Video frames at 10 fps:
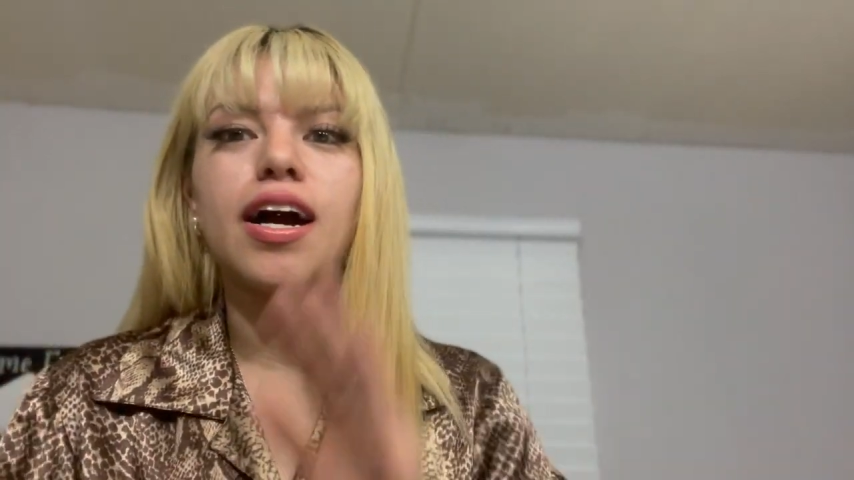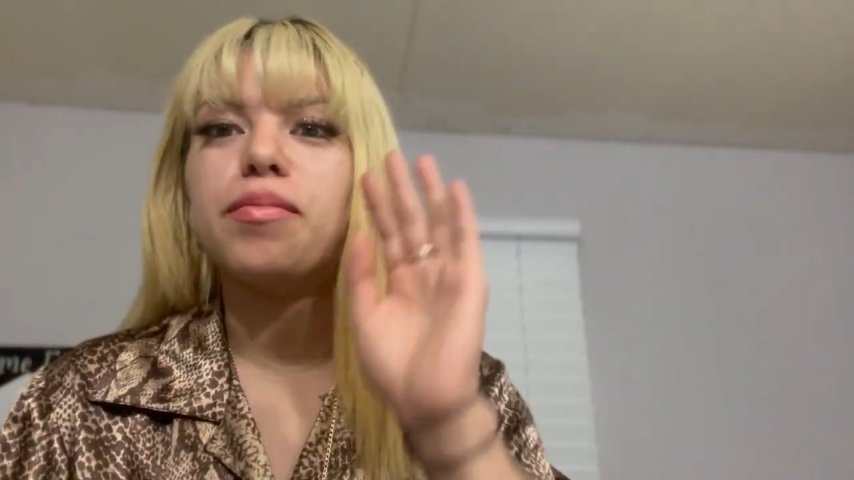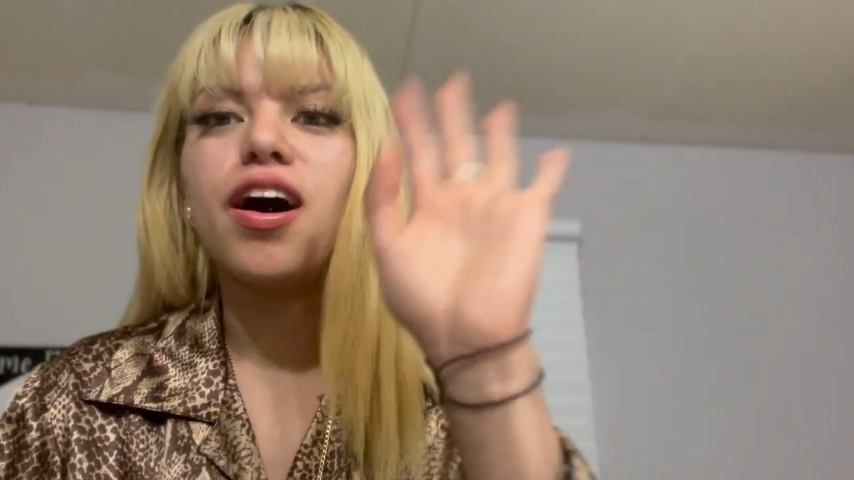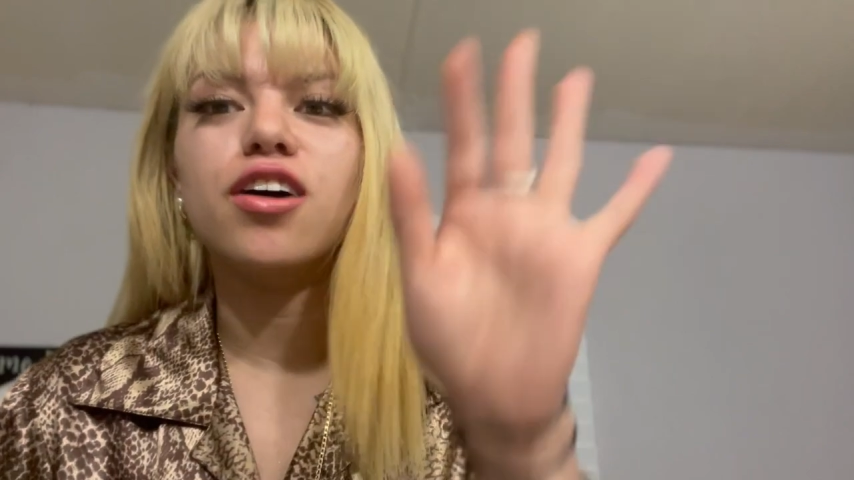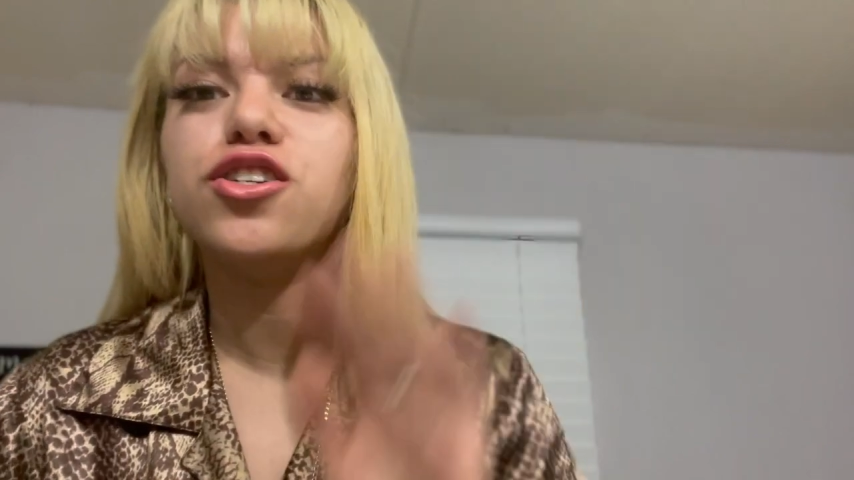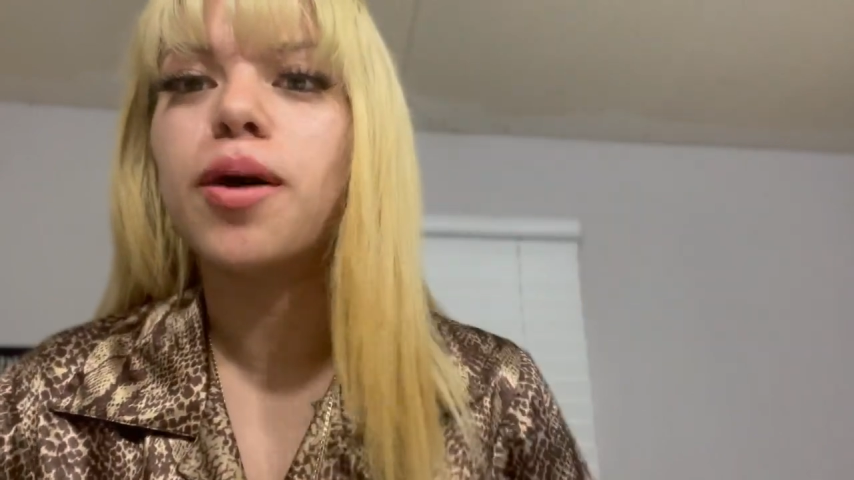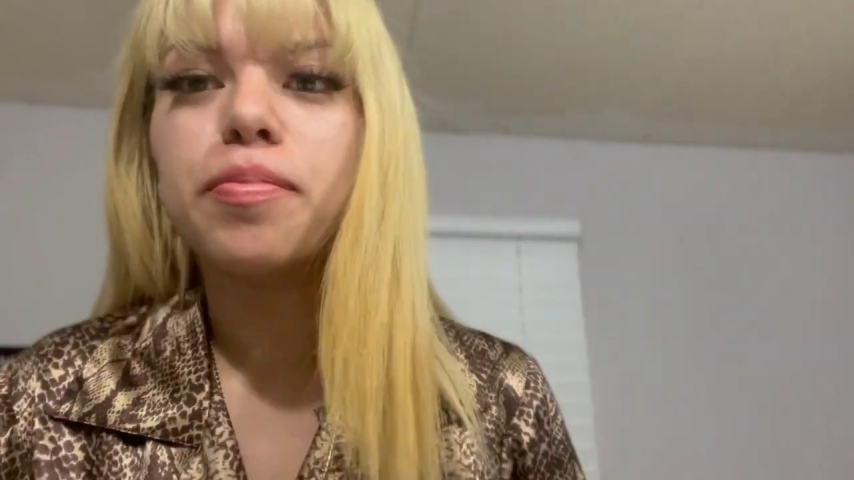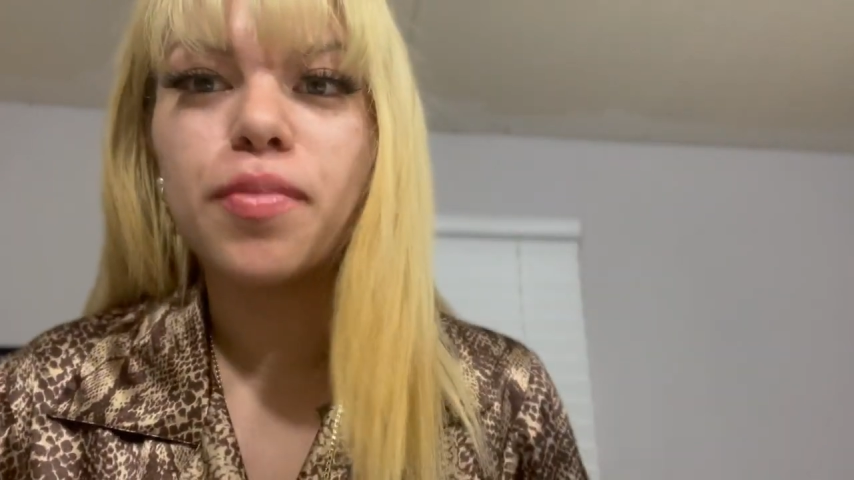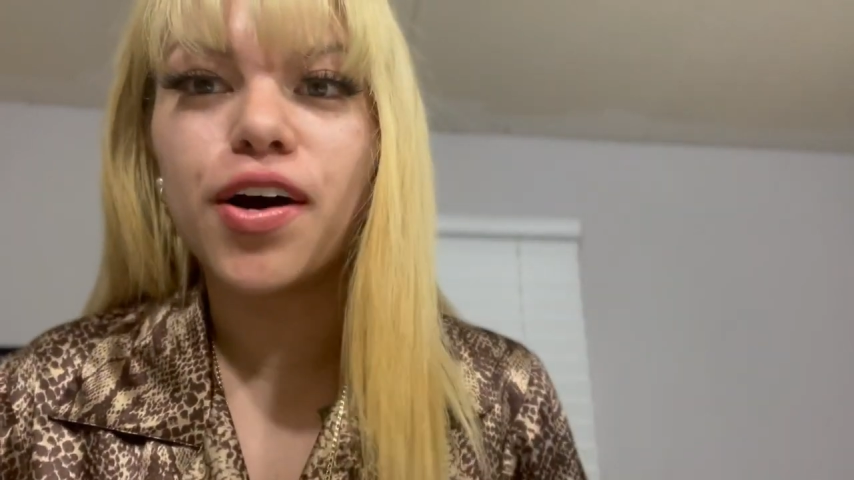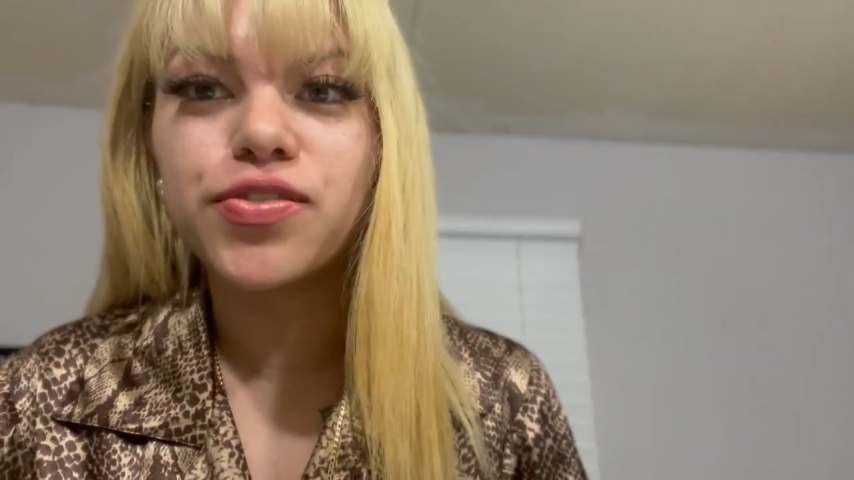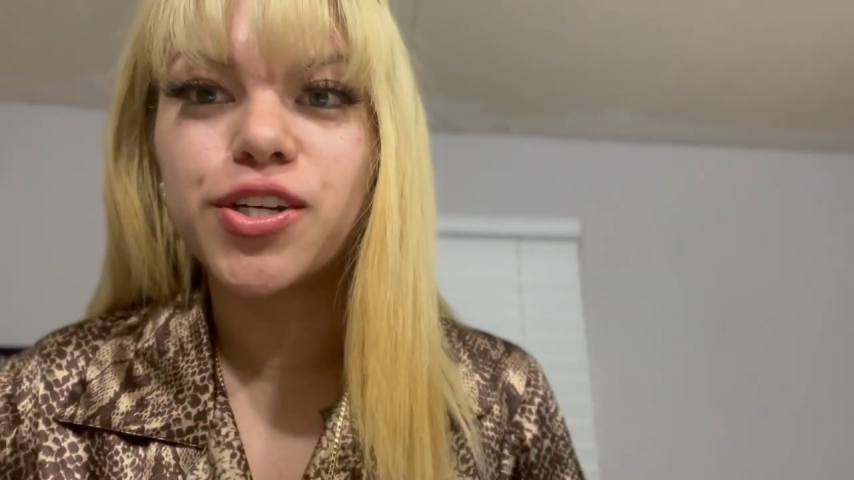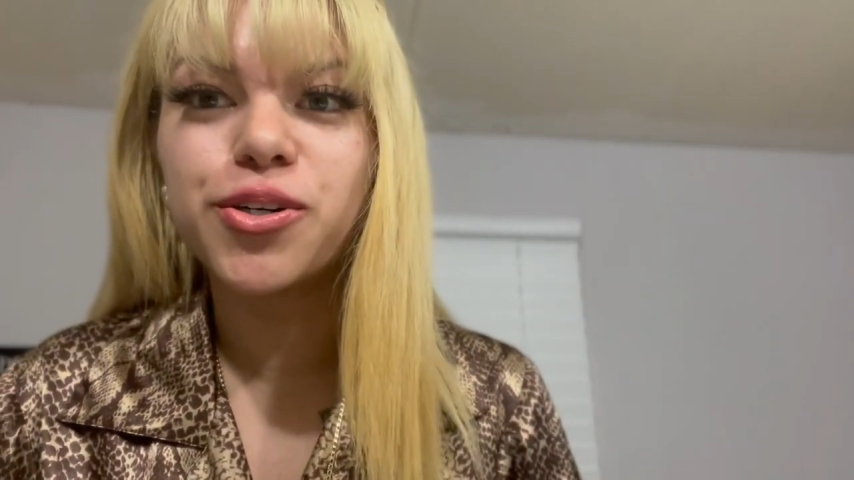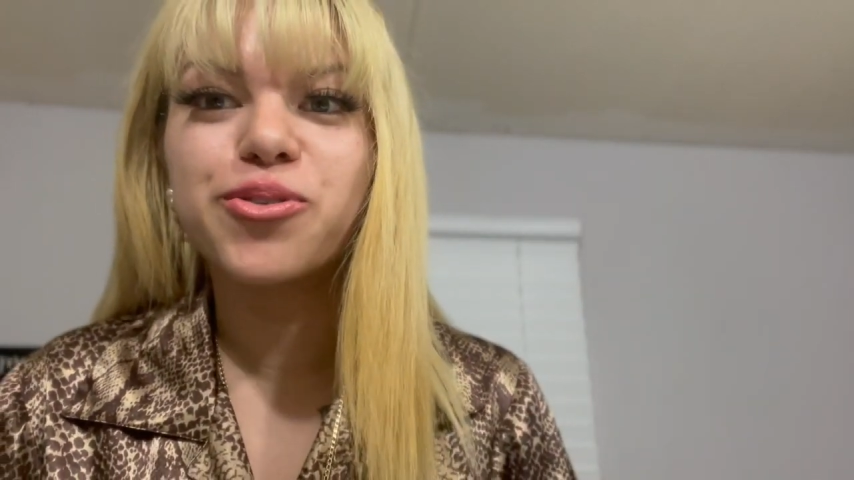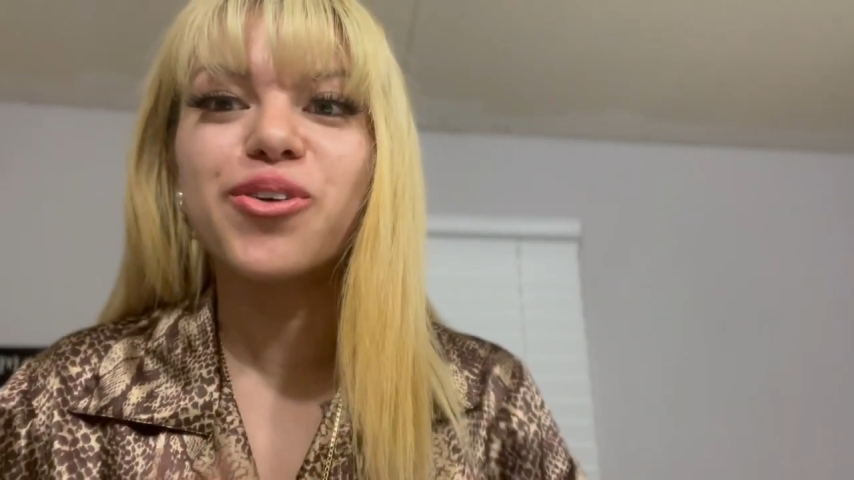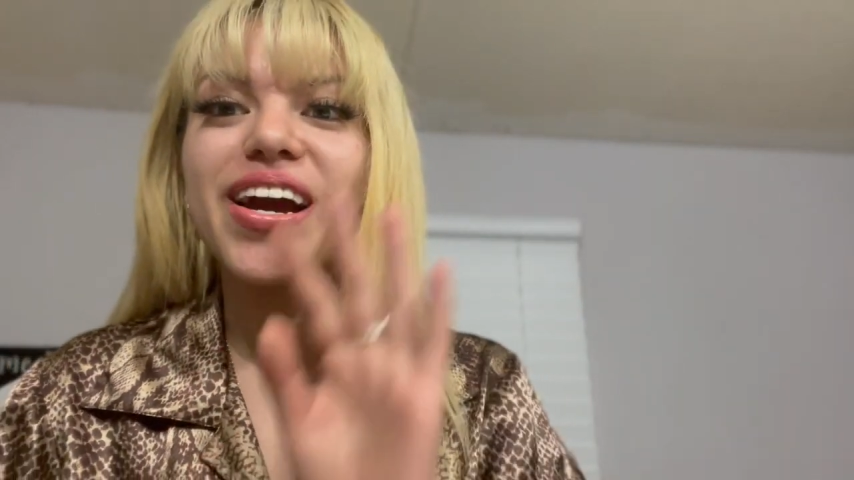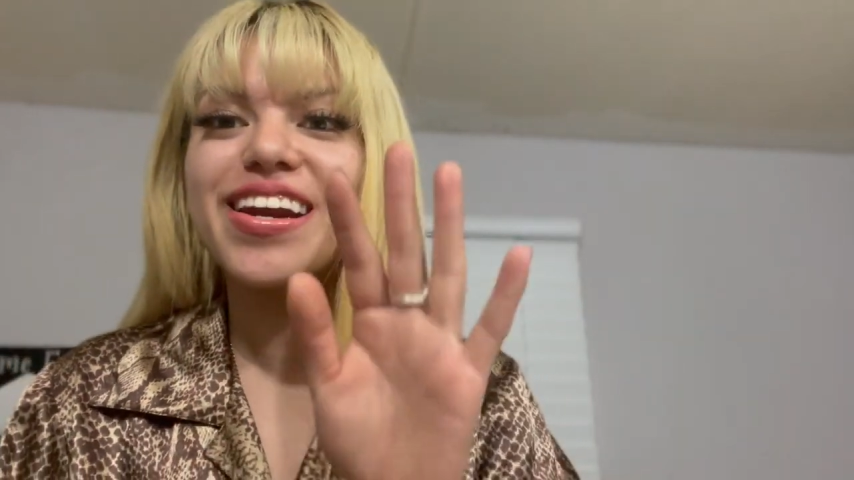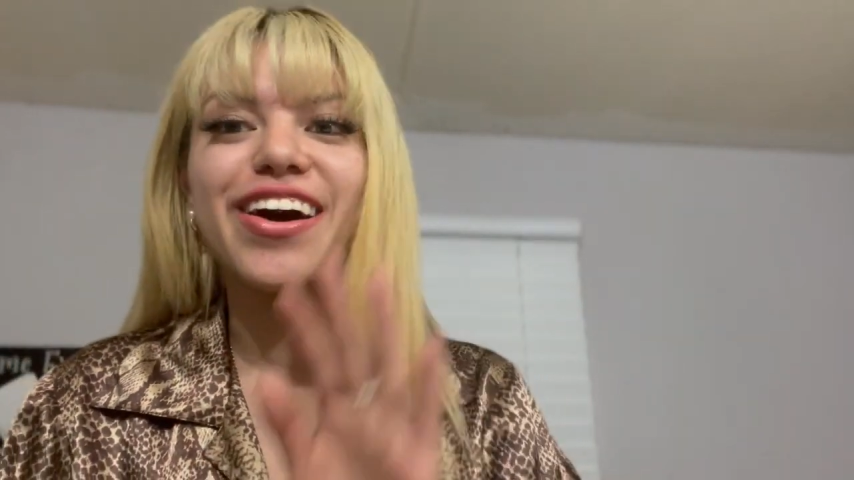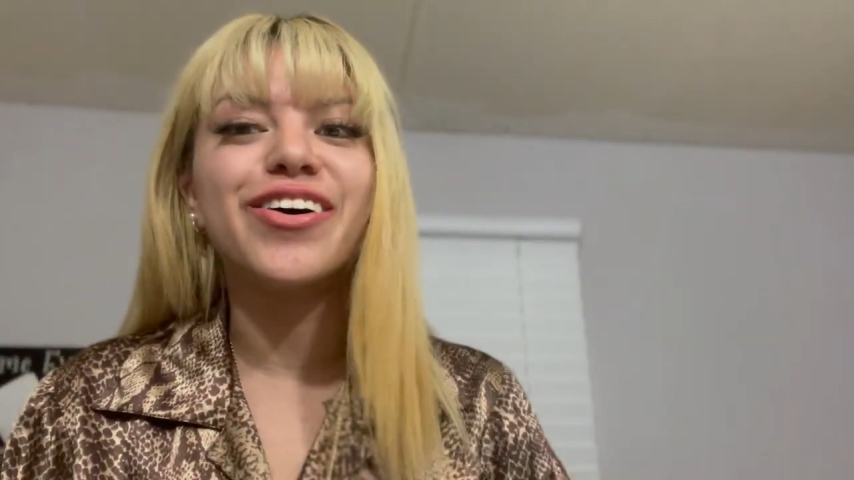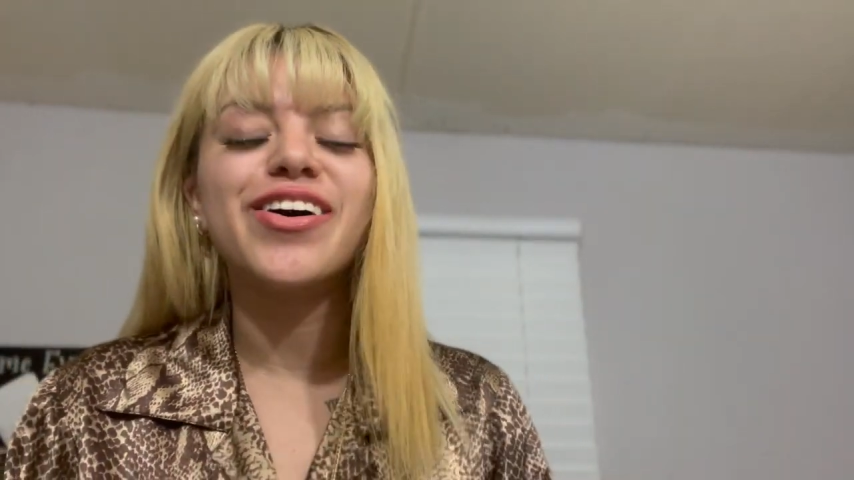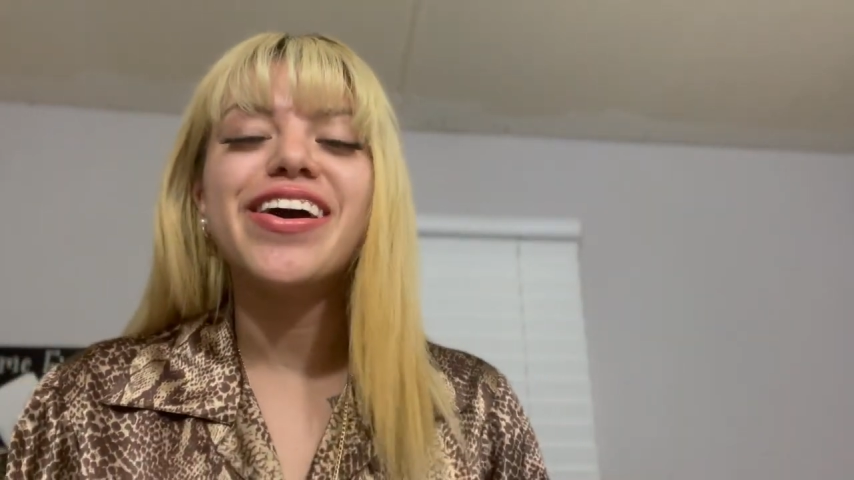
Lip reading: I'll drop them off to you right now.